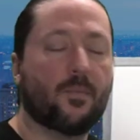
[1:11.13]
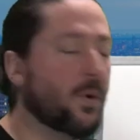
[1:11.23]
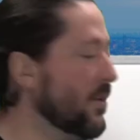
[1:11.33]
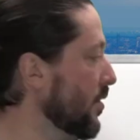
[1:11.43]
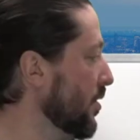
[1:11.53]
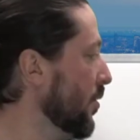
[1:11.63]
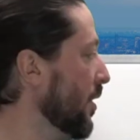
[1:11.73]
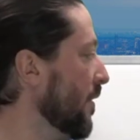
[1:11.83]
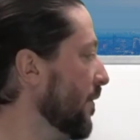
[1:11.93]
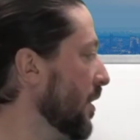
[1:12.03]
whether you're
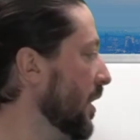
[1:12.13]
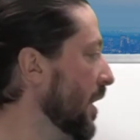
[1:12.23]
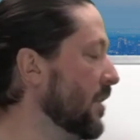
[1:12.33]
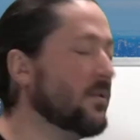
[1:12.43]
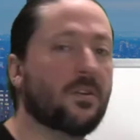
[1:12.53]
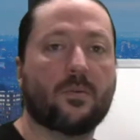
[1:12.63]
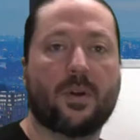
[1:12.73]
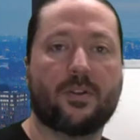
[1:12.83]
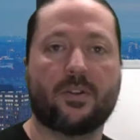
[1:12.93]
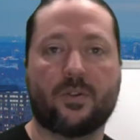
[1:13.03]
doing it for clients or
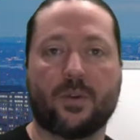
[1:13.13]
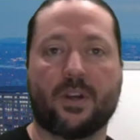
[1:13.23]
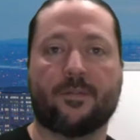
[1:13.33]
whether you're doing